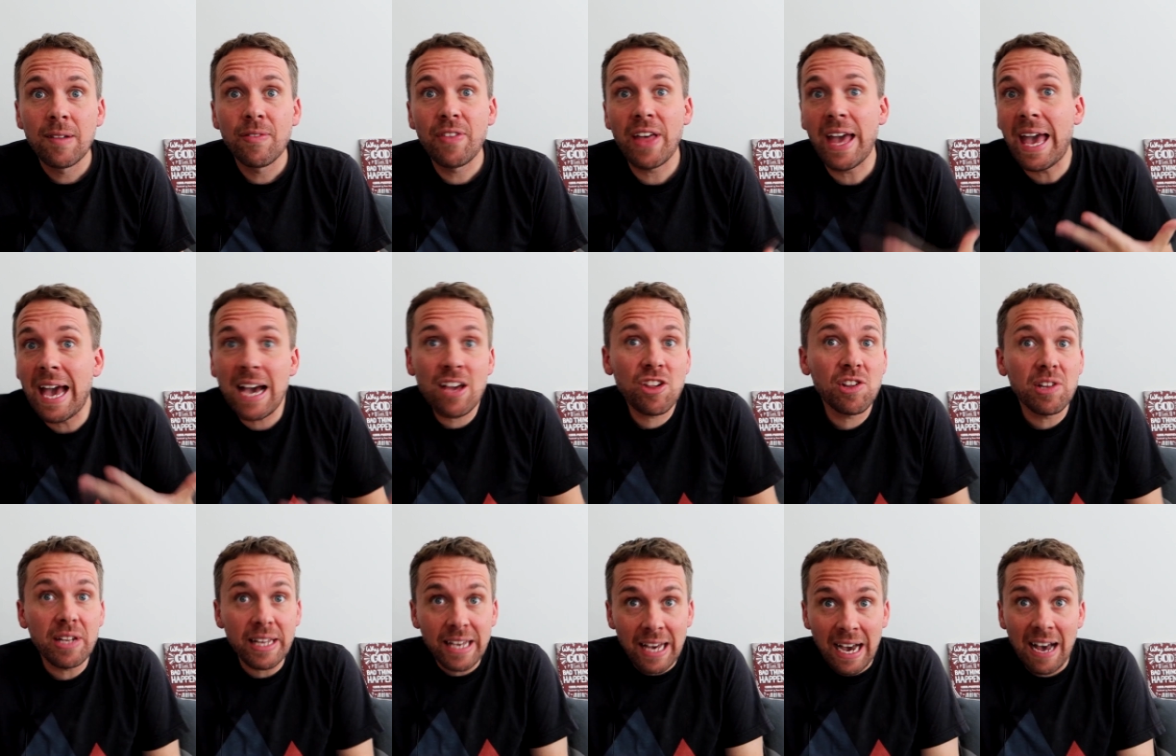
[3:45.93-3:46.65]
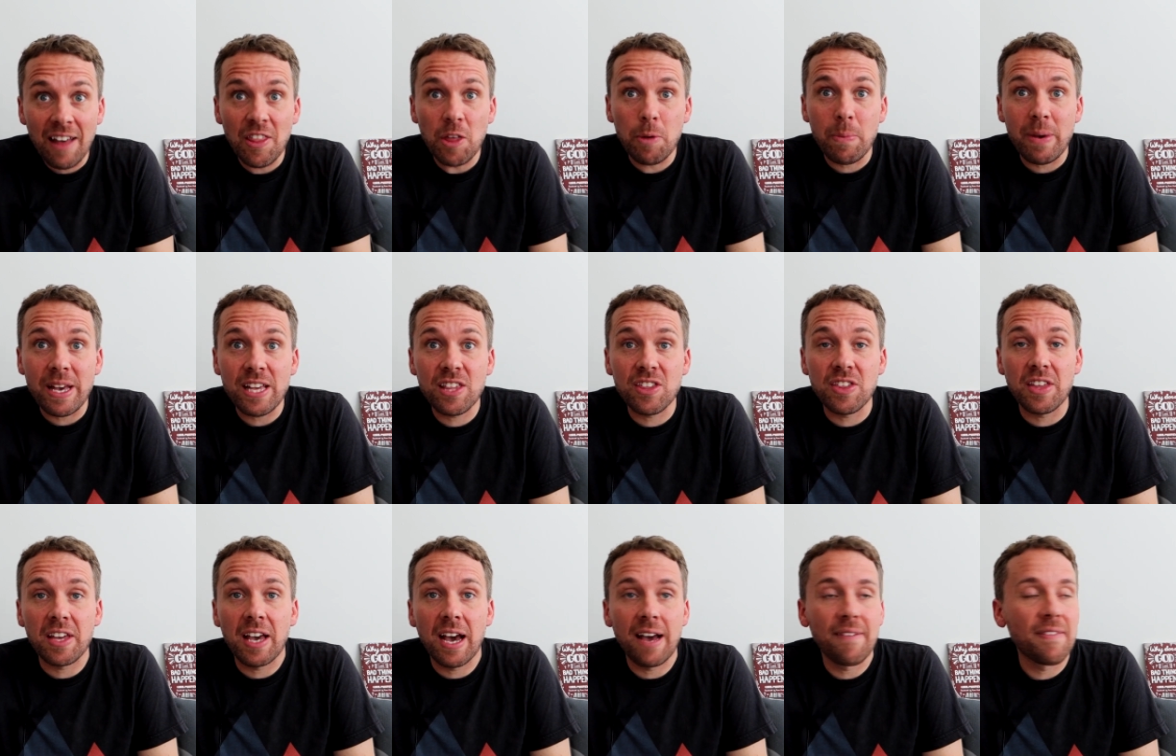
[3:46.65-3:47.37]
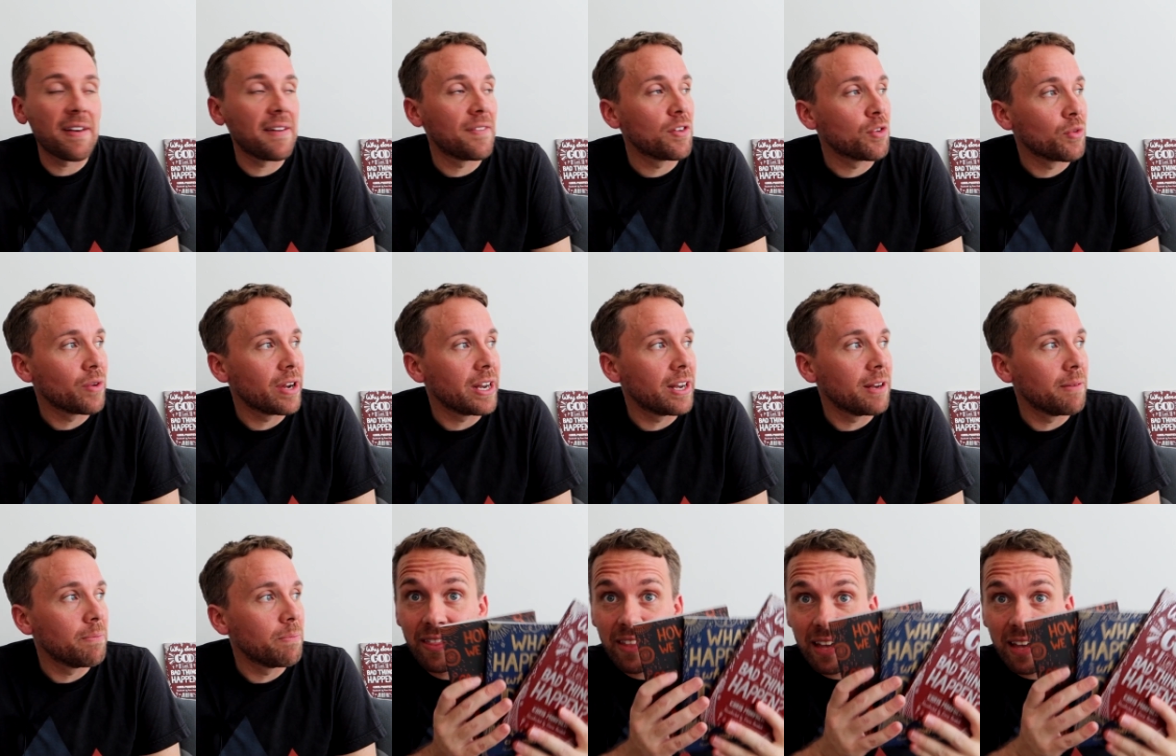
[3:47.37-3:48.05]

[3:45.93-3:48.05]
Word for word: they actually are the best thing I've ever written.